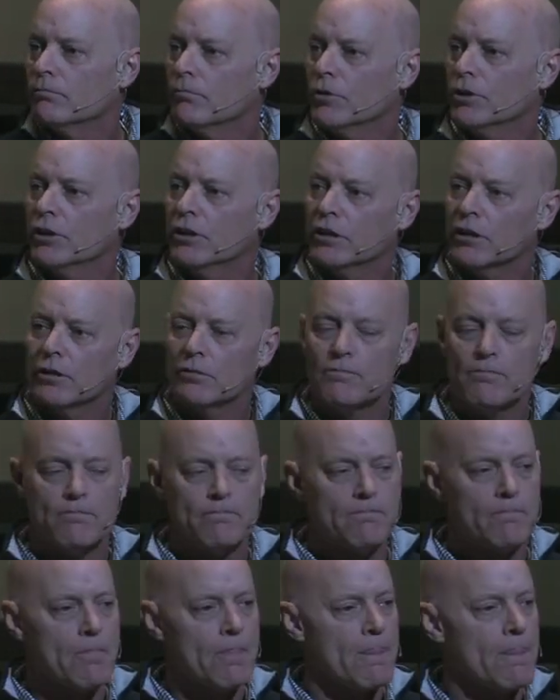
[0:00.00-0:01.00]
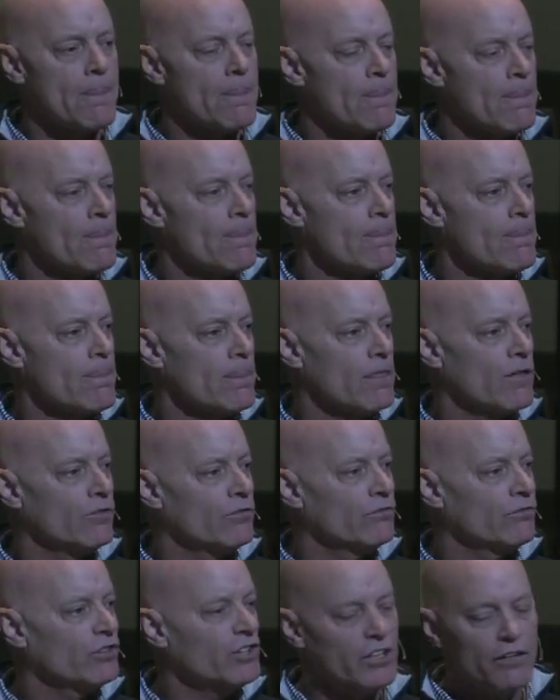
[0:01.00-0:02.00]
Are you going to
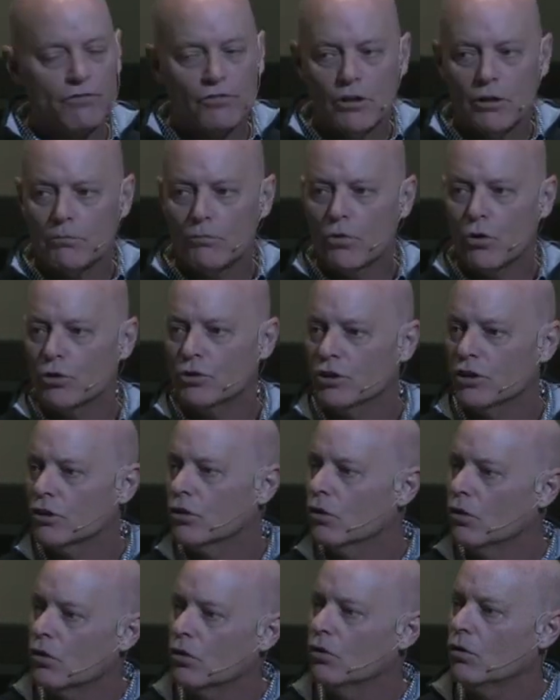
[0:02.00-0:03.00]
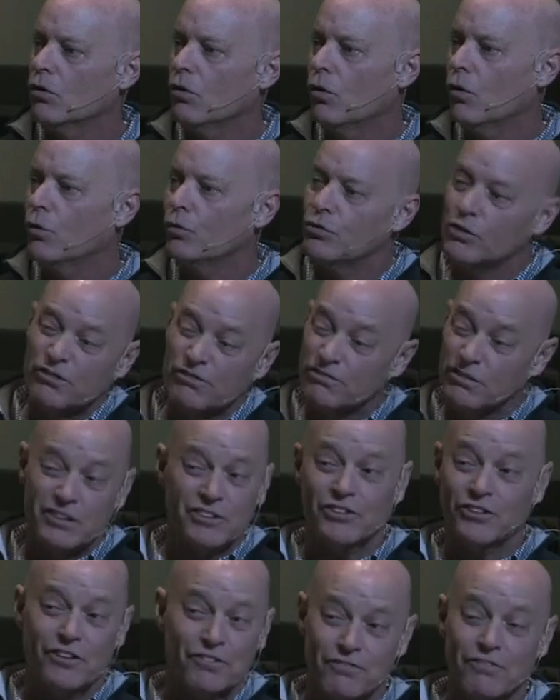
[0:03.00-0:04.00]
forgive them or are you going to hold their
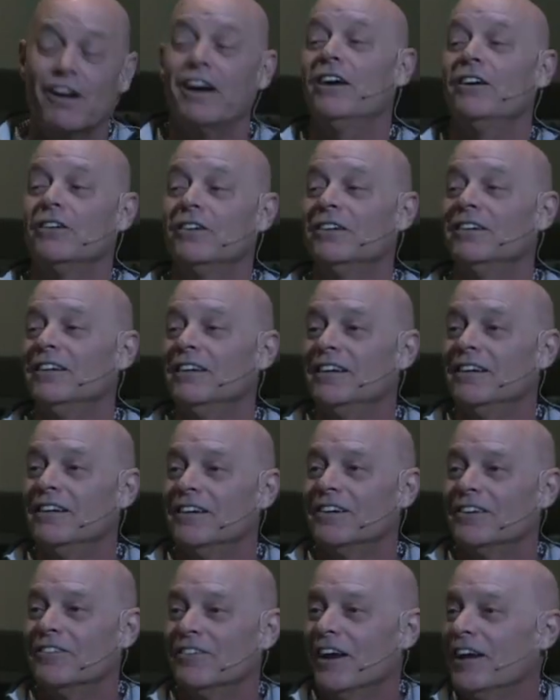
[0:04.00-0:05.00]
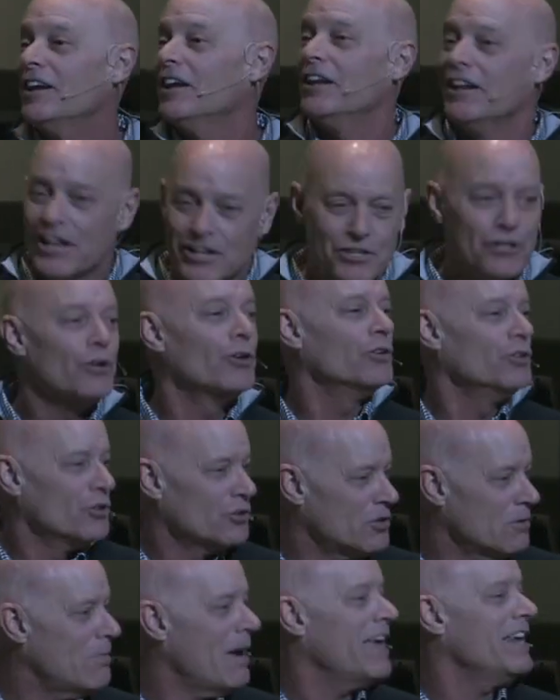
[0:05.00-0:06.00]
feet to the fire? right? And, and you're, you're
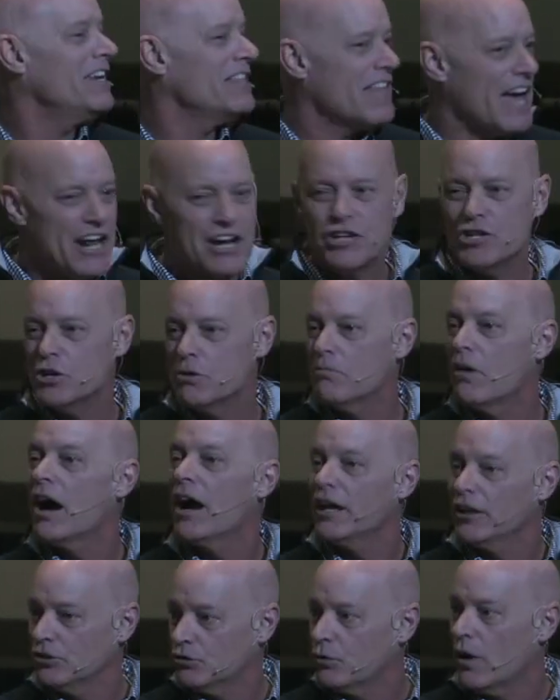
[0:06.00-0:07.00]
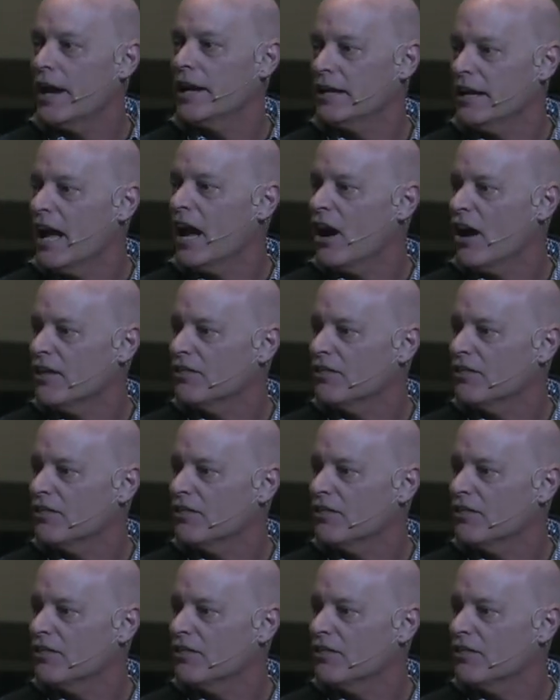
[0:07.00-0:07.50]
debating that in your mind right now.